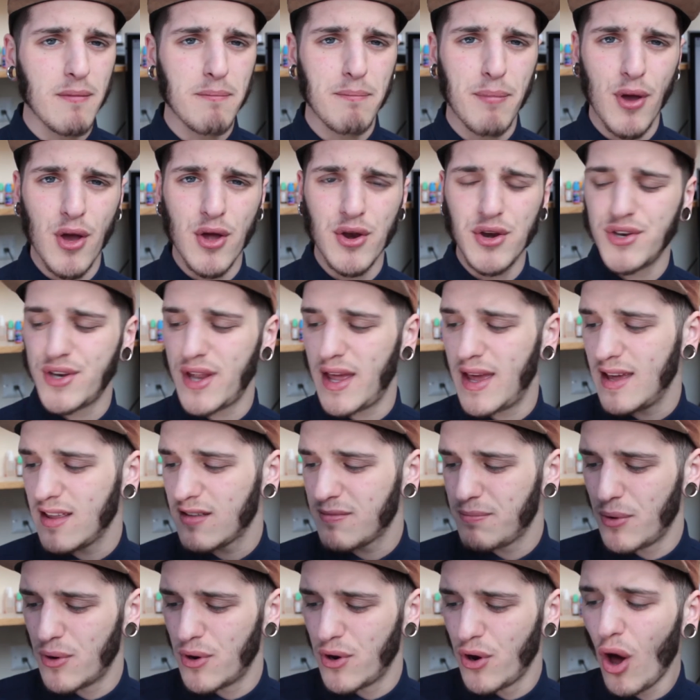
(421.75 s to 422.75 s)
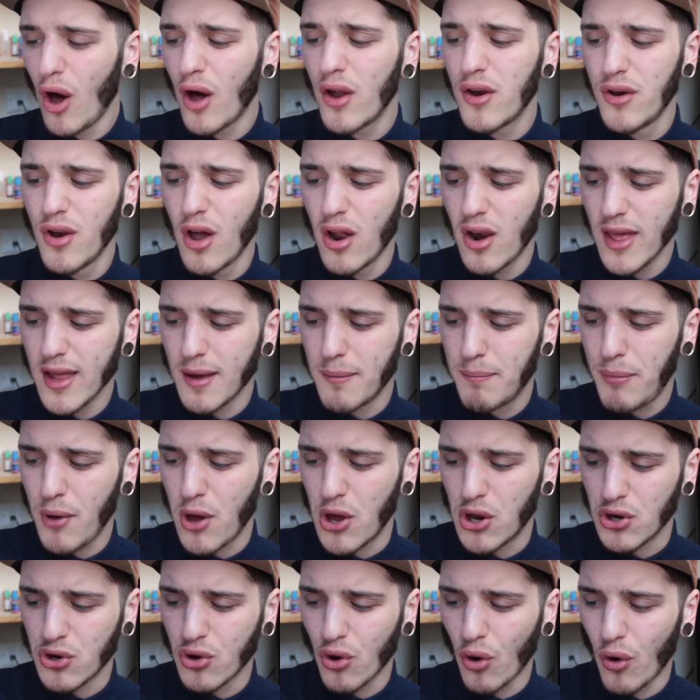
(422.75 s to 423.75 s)
a burnt taste, but not like a
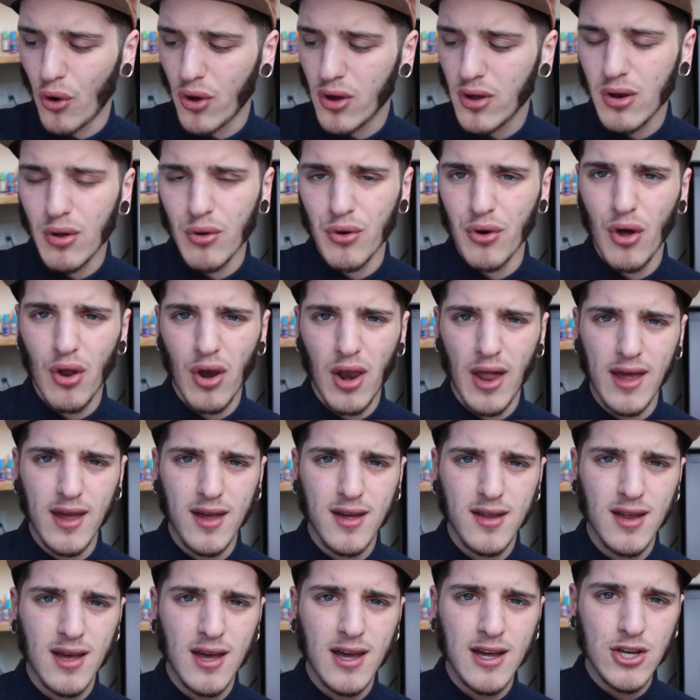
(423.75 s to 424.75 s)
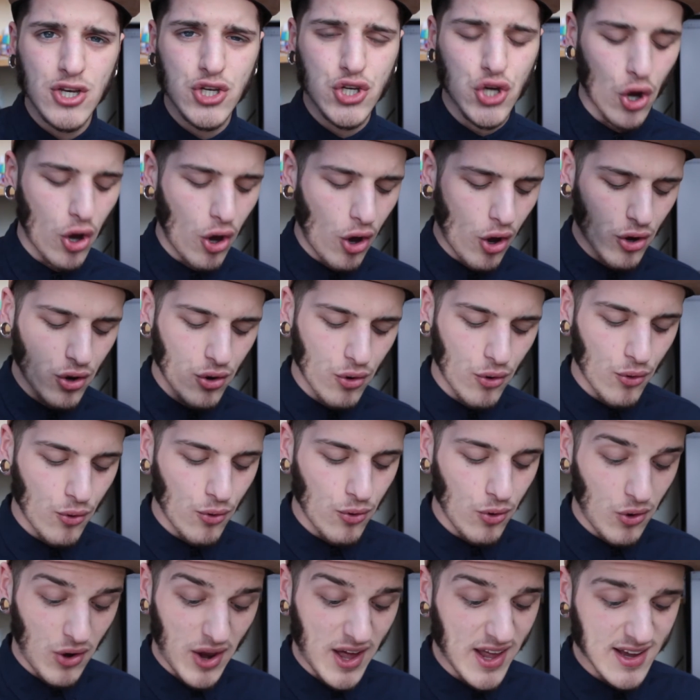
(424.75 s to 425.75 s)
burnt coil or not like
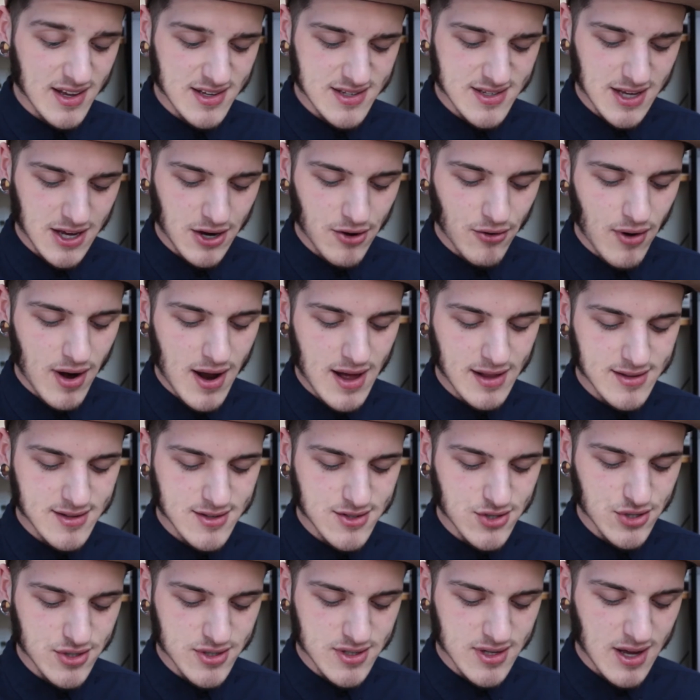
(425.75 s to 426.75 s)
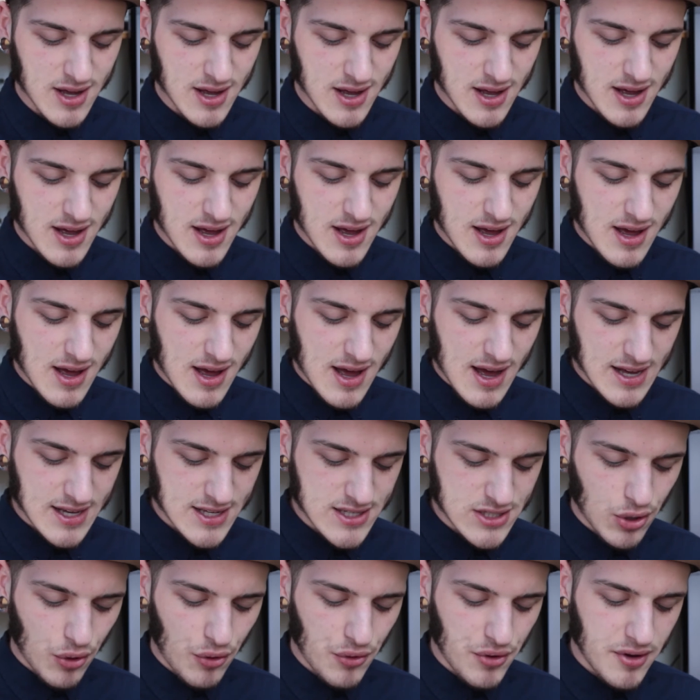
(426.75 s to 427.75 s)
charcoal or like a cigarette. It's just a
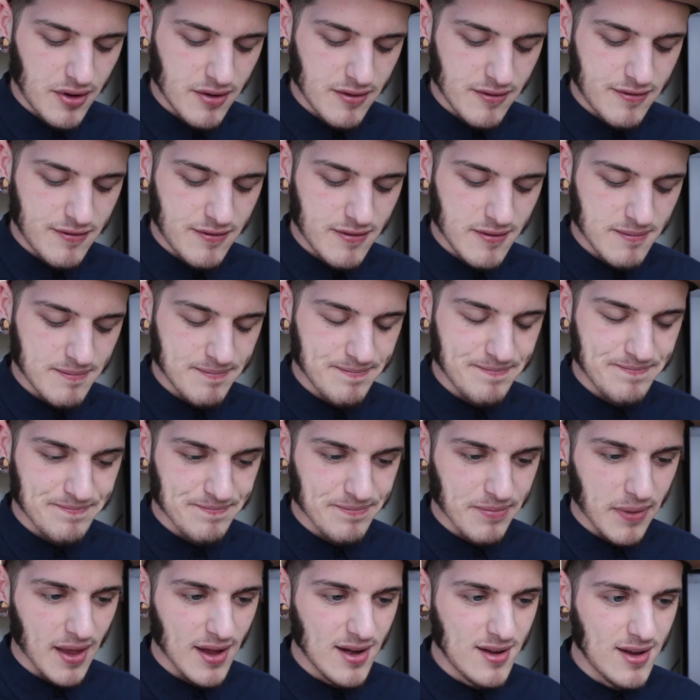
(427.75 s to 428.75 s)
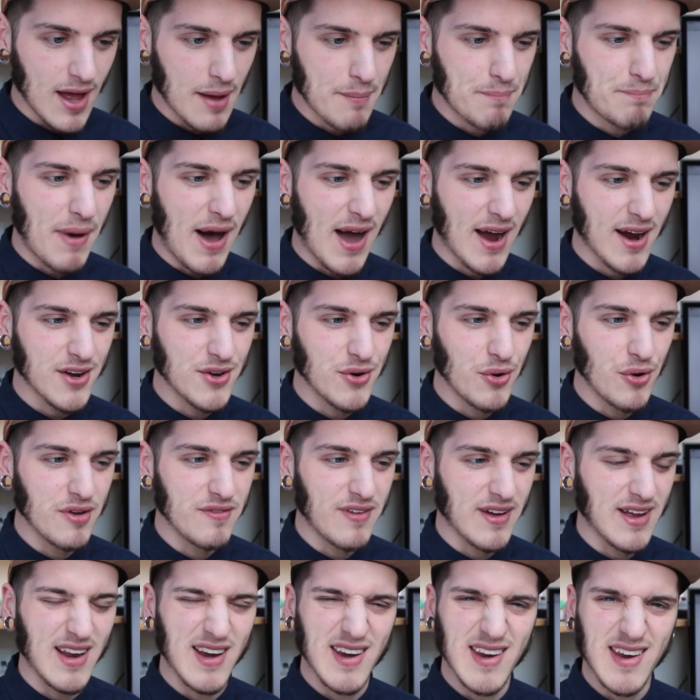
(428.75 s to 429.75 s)
sort of a back note of
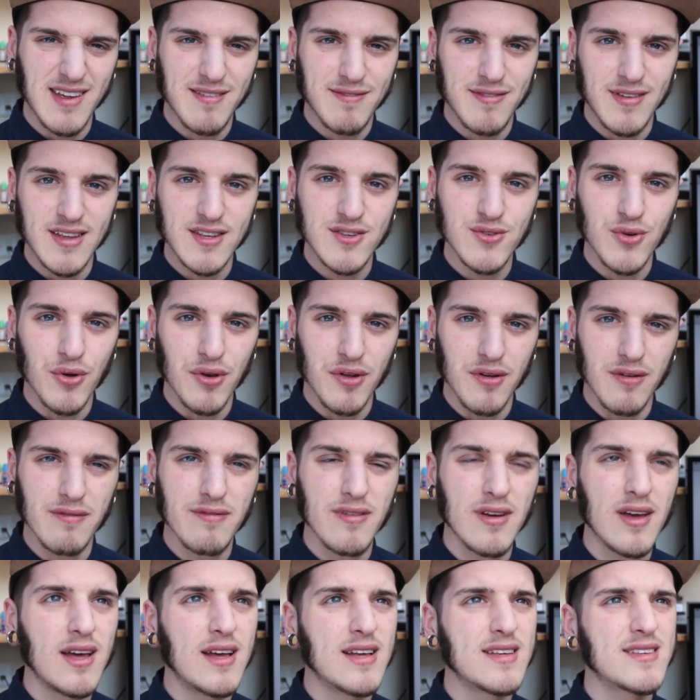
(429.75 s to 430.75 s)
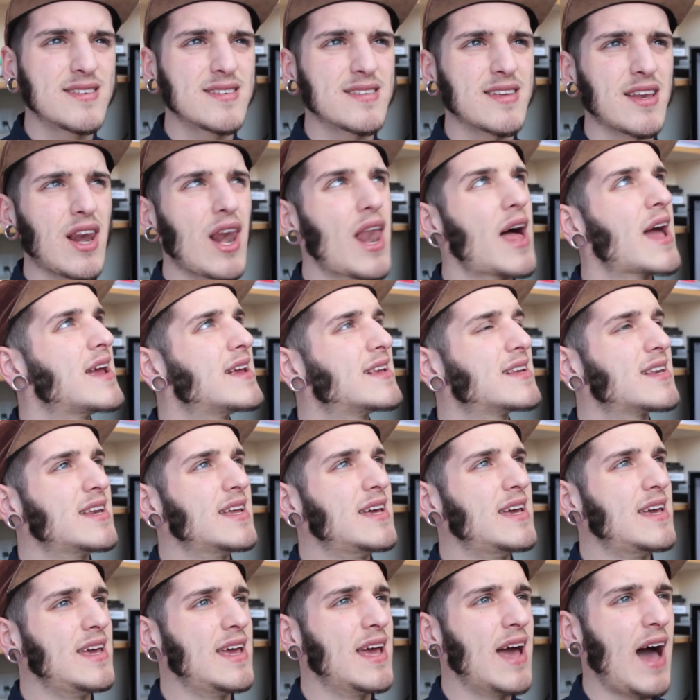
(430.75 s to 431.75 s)
like a leafy sort of
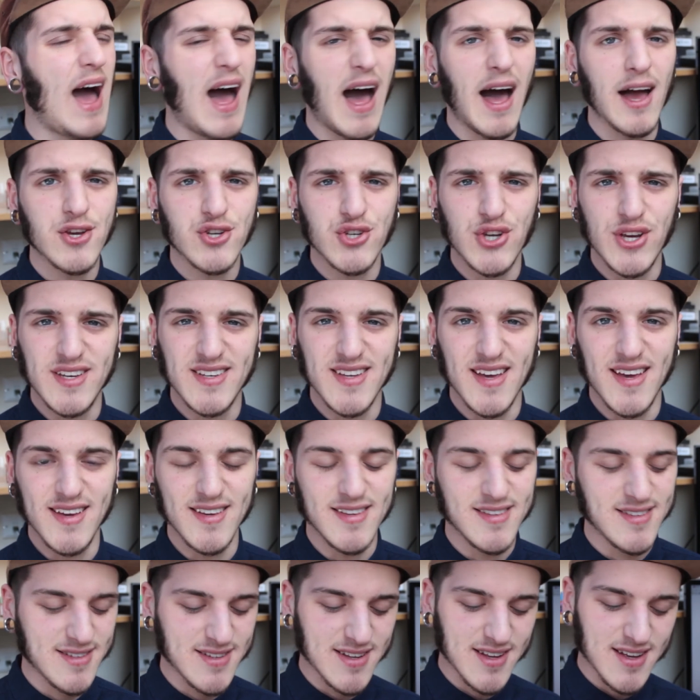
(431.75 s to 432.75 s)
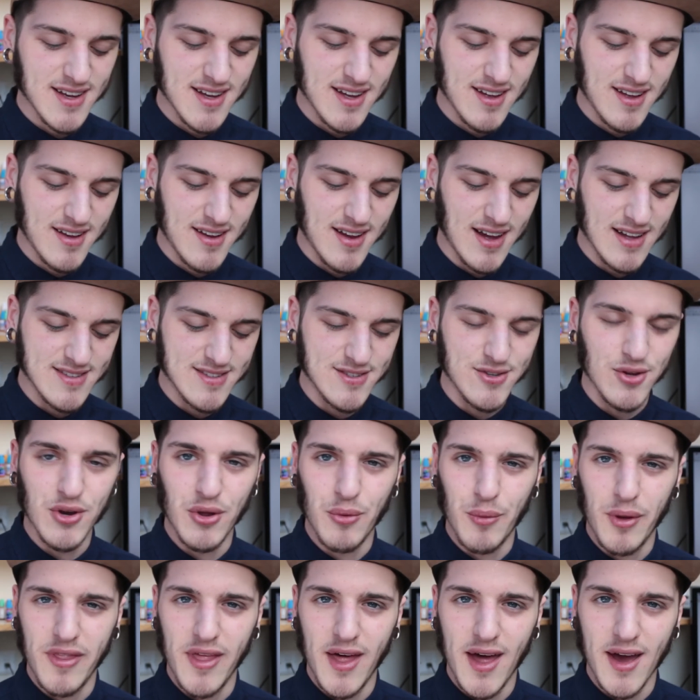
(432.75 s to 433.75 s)
slightly ashy taste. That's the
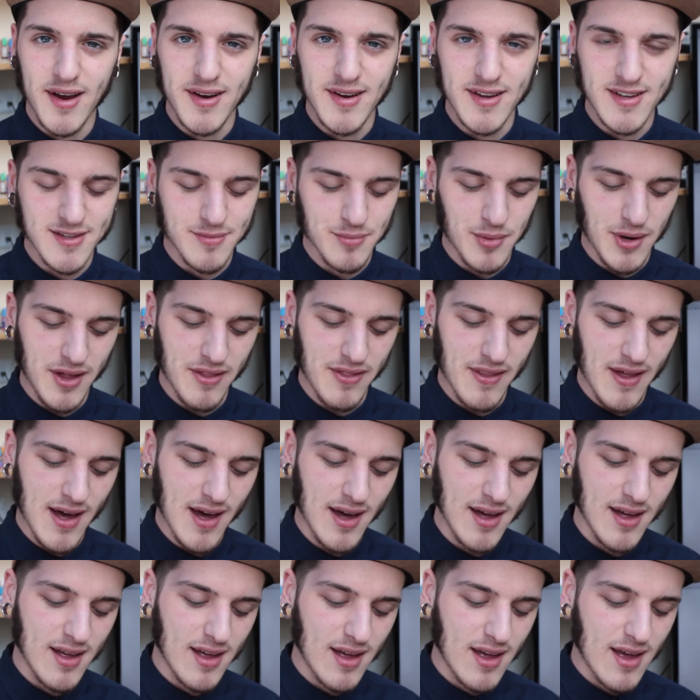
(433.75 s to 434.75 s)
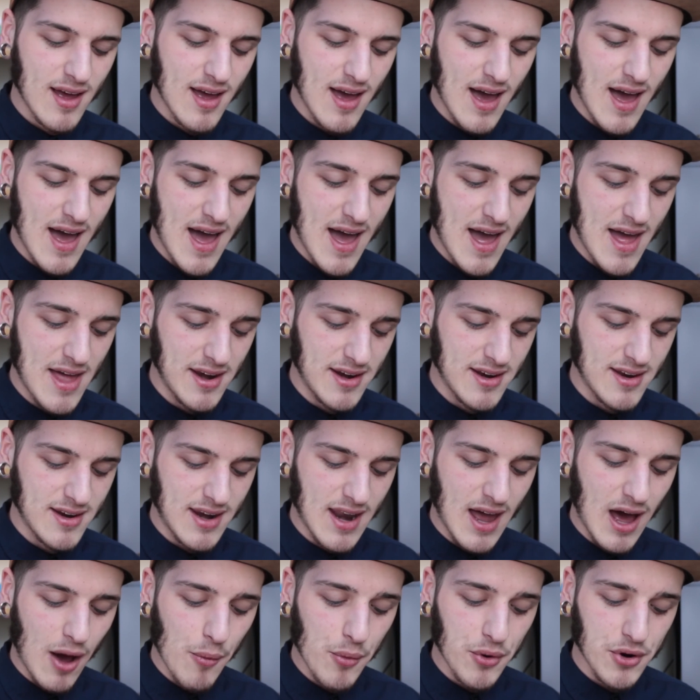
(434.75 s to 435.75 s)
only way that I can explain that. And
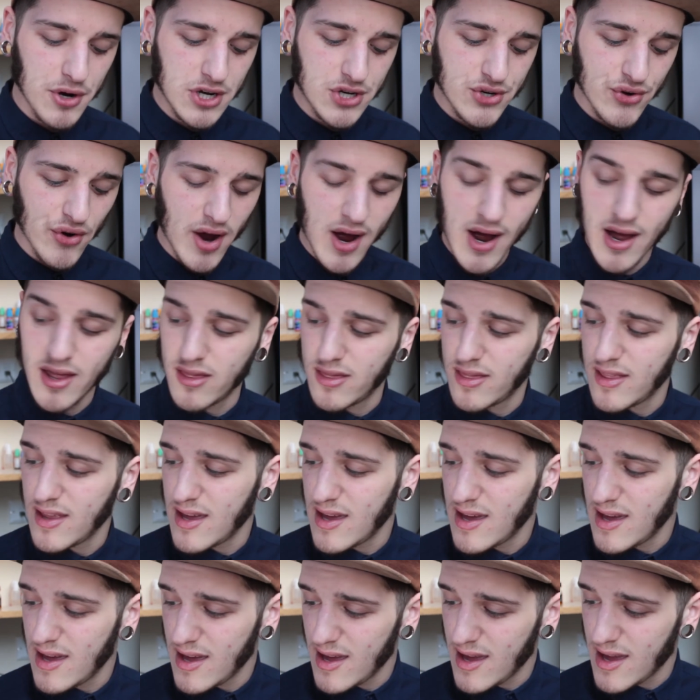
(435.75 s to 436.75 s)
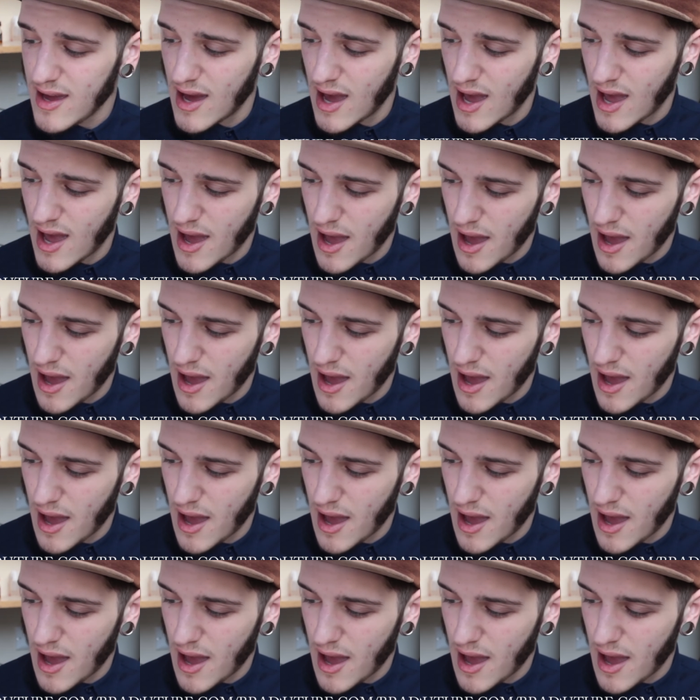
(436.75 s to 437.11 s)
now we're going to try the